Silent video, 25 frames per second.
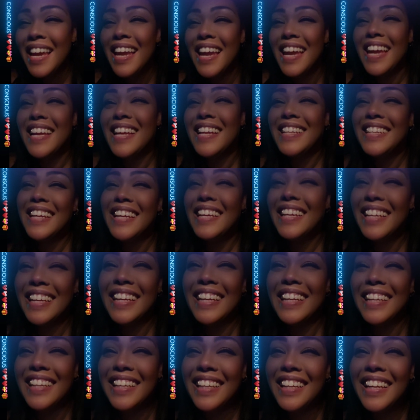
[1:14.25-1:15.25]
and
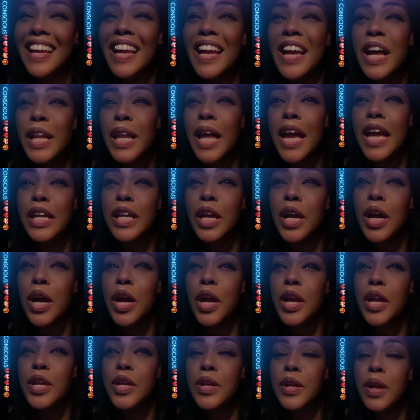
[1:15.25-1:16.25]
like
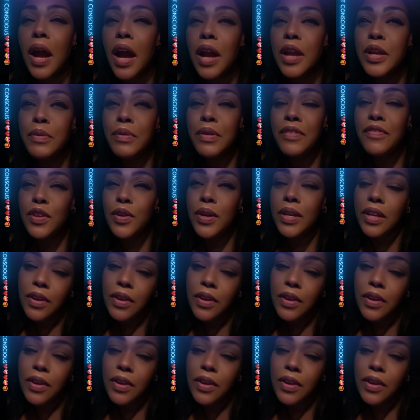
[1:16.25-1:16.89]
you review it.